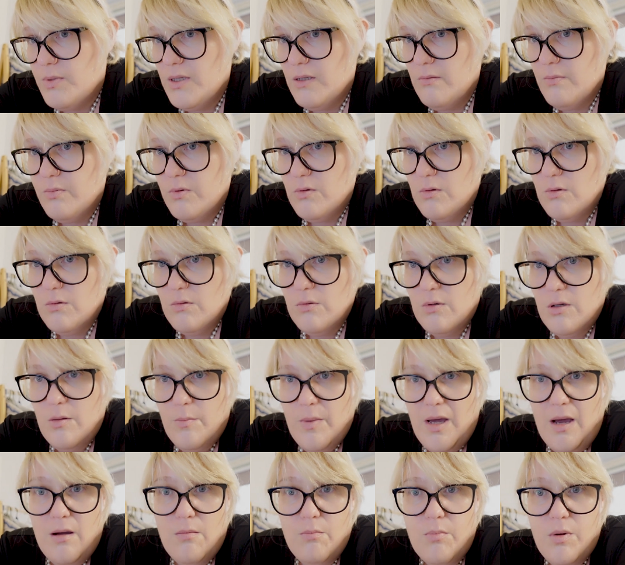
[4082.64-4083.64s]
people
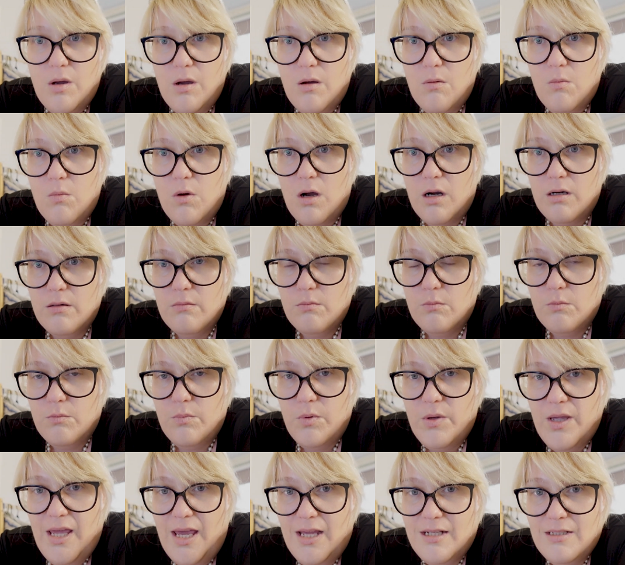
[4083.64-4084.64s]
about part 1,
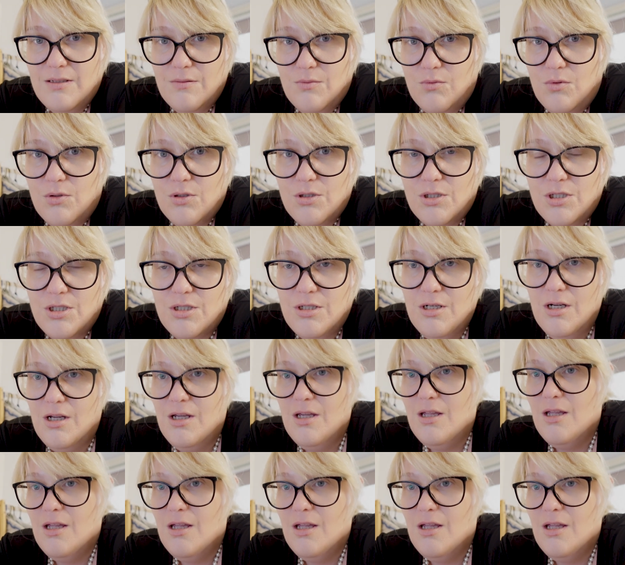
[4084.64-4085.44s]
and we had to watch